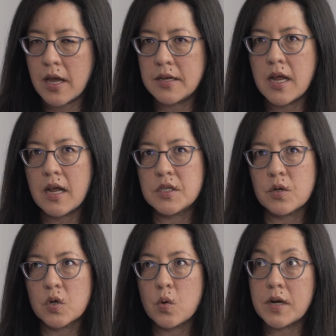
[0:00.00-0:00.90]
And
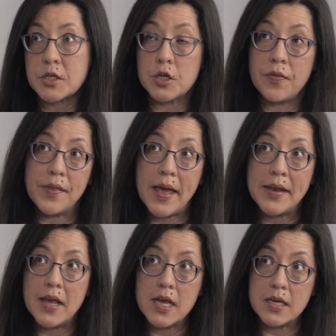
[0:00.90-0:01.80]
so the question
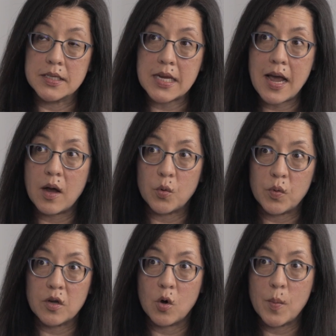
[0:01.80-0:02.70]
then is, how do
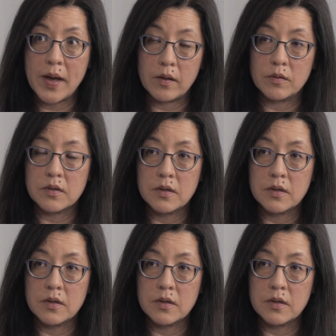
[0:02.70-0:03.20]
we go about